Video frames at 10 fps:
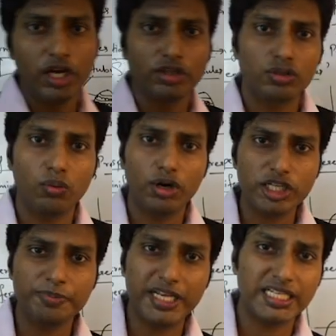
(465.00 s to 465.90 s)
So what
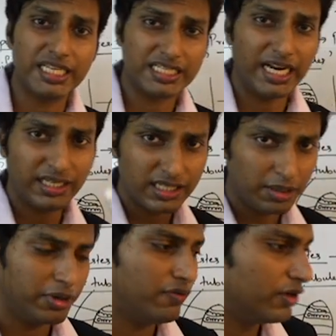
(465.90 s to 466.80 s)
is present inside the
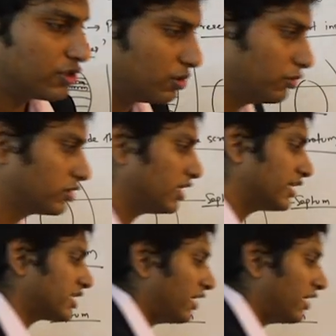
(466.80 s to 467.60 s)
seminiferous tubules? Let's